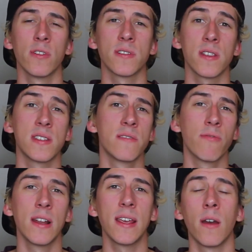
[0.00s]
So this is
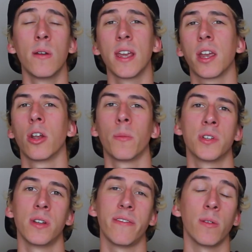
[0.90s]
really only a good
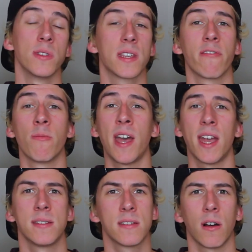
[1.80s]
option if you want to give them a
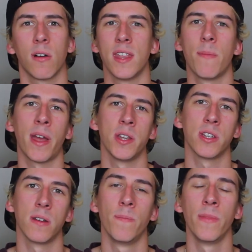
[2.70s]
head start on their
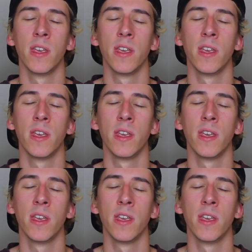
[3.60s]
pension,